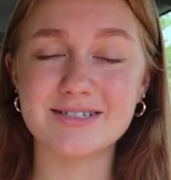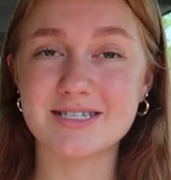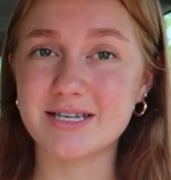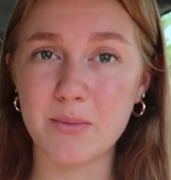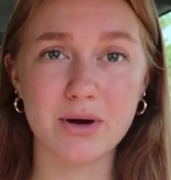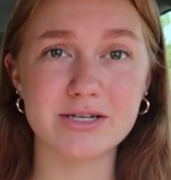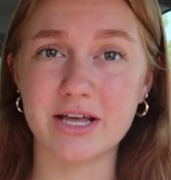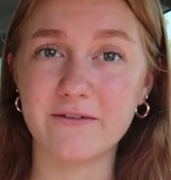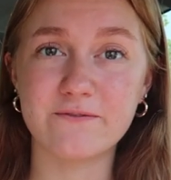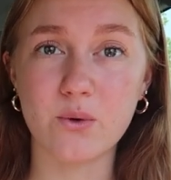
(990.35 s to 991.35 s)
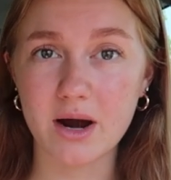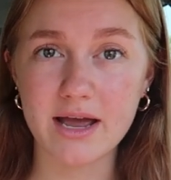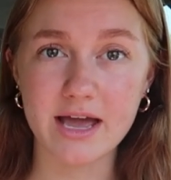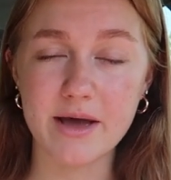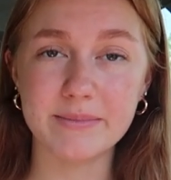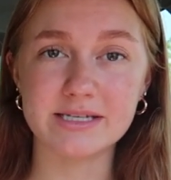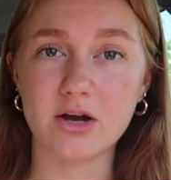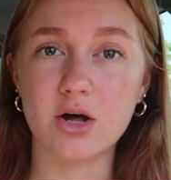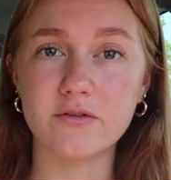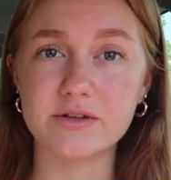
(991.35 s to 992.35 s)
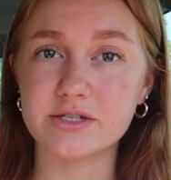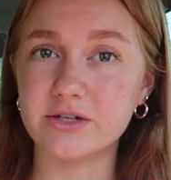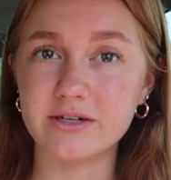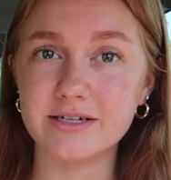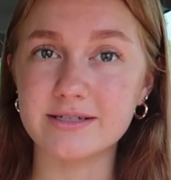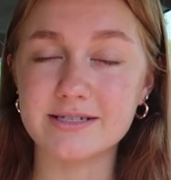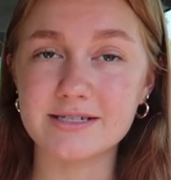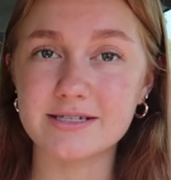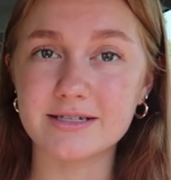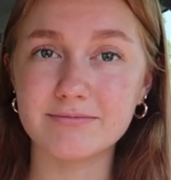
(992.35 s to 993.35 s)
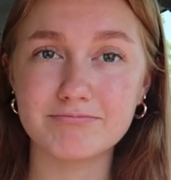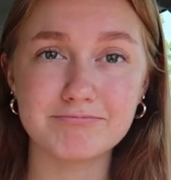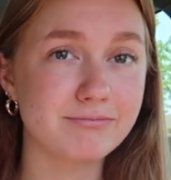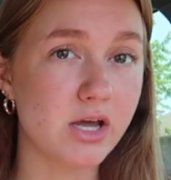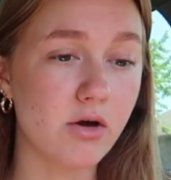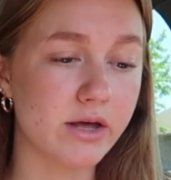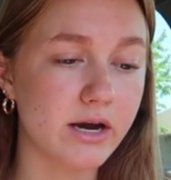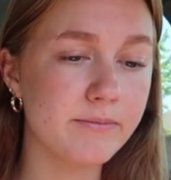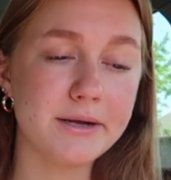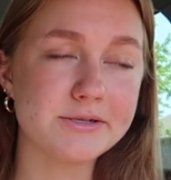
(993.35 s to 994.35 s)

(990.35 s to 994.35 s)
It's somewhere until like 4 a.m. It's like all of the students go there.